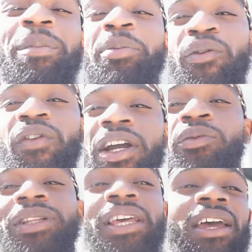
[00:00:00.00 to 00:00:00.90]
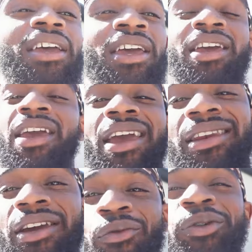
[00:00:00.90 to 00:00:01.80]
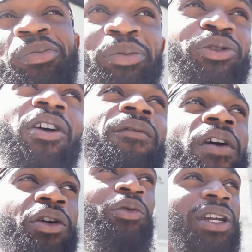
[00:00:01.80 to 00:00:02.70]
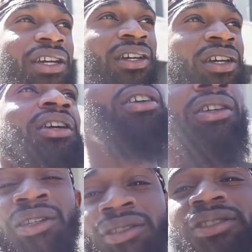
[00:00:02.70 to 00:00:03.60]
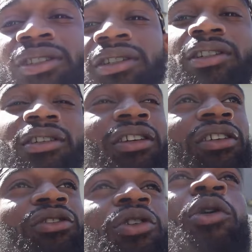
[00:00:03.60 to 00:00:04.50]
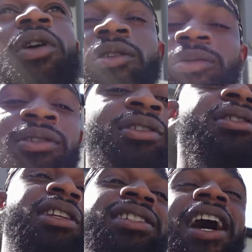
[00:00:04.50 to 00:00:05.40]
people fucking with that. And then once people start fucking with it, shit, you go up. That's